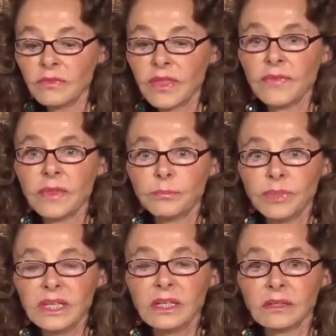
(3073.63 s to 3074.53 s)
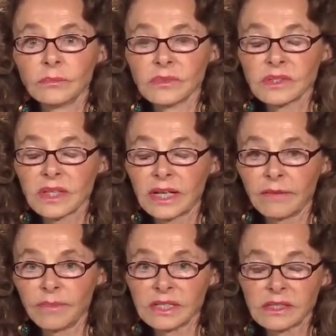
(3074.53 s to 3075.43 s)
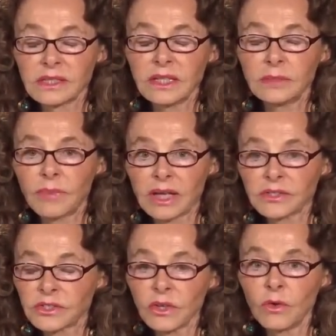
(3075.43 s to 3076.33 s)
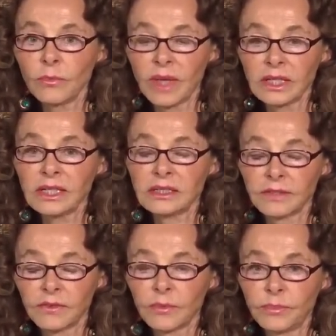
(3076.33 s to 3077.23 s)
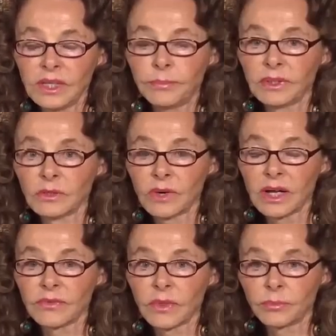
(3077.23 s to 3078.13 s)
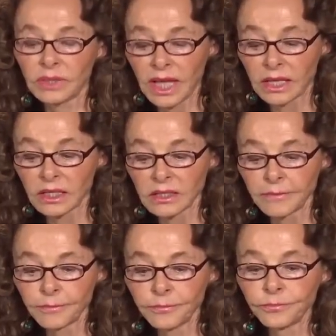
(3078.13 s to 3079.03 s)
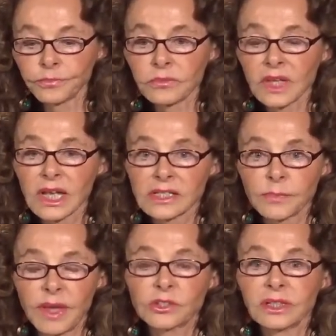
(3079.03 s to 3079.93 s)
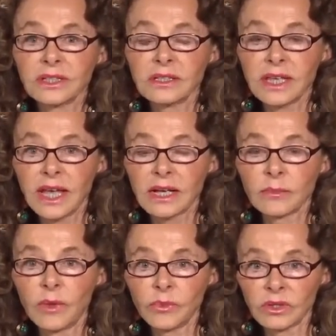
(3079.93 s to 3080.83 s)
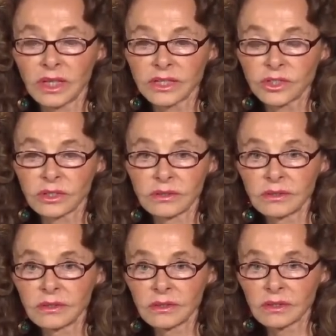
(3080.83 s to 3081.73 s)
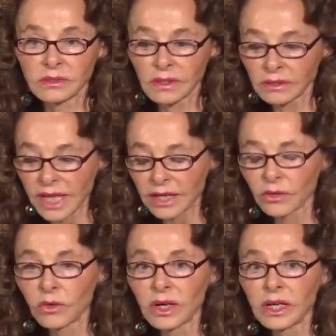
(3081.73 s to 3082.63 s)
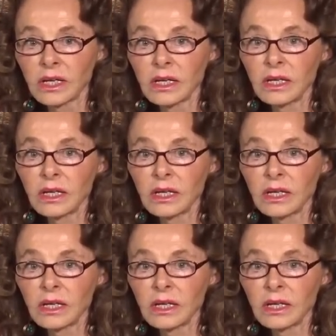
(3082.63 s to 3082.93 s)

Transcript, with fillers: Than the beams that have been seen by so many different people around the planet especially in the animal mutilation category,